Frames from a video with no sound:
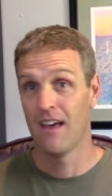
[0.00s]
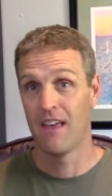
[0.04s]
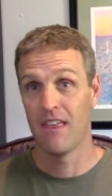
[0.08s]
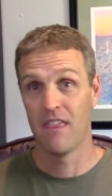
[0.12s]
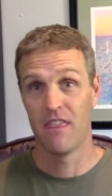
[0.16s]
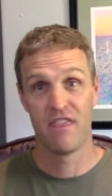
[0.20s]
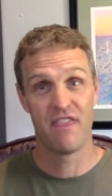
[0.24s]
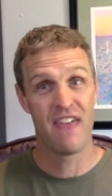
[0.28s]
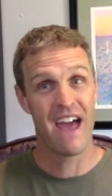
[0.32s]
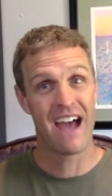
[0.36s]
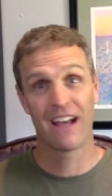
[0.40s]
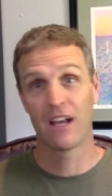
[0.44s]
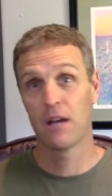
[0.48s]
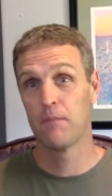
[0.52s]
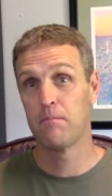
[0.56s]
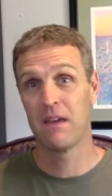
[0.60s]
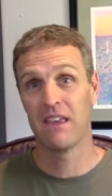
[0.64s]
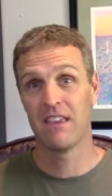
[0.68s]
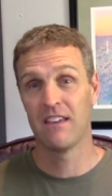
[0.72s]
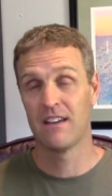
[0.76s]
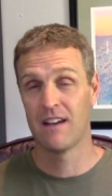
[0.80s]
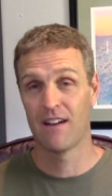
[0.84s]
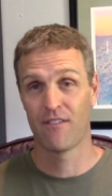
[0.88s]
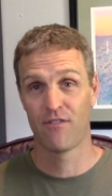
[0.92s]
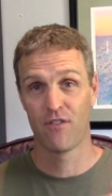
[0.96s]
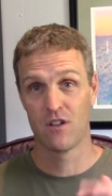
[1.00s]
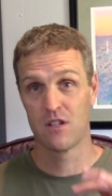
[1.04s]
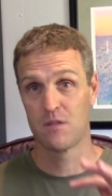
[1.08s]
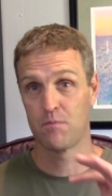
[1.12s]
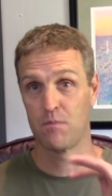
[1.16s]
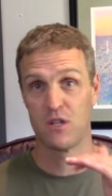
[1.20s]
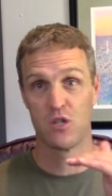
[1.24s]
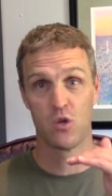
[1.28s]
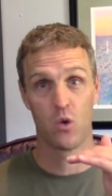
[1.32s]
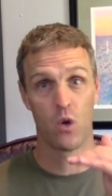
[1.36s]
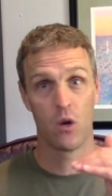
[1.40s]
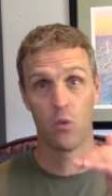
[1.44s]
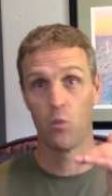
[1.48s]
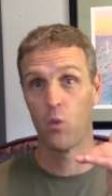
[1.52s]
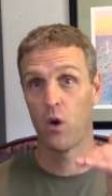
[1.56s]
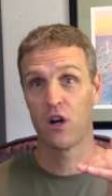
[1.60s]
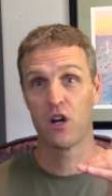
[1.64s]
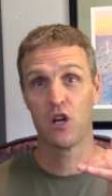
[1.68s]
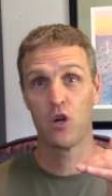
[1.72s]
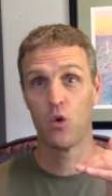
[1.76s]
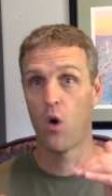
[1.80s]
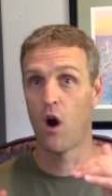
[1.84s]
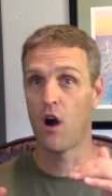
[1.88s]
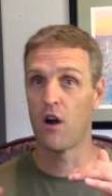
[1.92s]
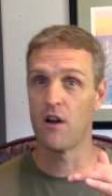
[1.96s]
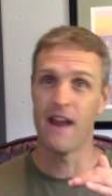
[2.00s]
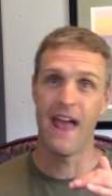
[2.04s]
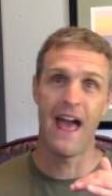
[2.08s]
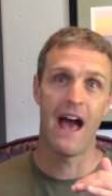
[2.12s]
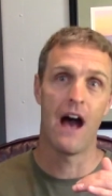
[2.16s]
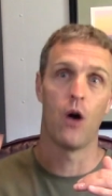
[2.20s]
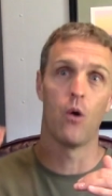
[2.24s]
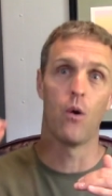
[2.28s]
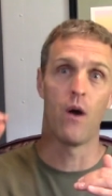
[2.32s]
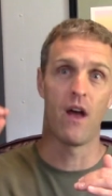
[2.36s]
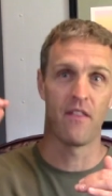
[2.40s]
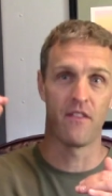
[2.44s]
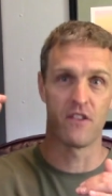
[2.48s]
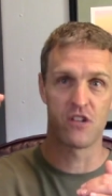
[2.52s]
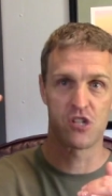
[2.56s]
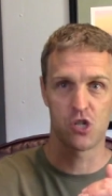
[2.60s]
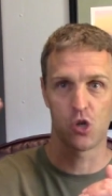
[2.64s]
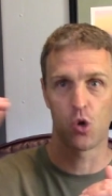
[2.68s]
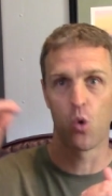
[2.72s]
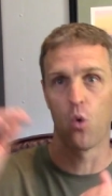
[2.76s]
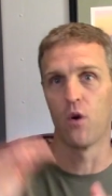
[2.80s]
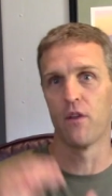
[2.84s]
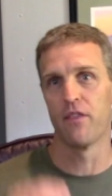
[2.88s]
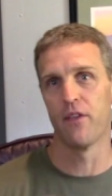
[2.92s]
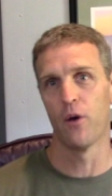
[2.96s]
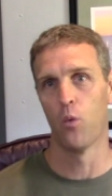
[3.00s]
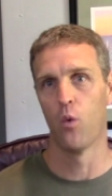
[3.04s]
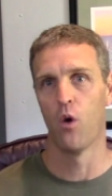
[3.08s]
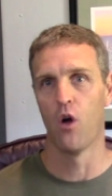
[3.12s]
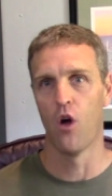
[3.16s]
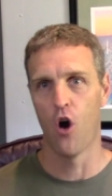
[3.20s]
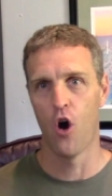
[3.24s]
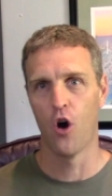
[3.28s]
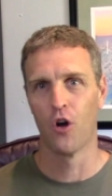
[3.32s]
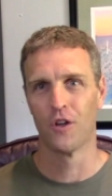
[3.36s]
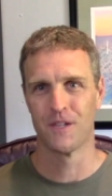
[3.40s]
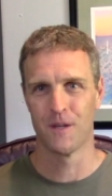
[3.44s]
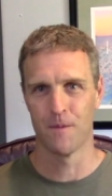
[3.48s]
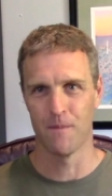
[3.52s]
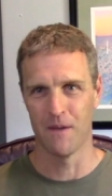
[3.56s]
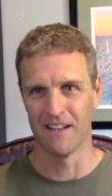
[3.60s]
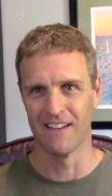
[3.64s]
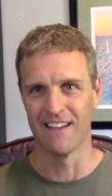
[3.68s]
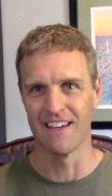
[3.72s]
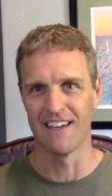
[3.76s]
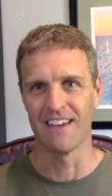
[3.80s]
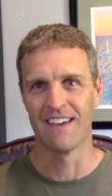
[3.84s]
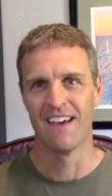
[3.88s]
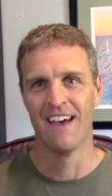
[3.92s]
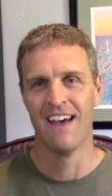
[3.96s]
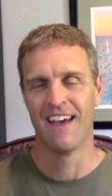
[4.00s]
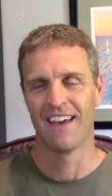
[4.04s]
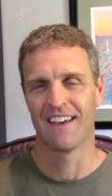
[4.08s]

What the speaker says: That could be the difference between where you are now and the score that will ultimately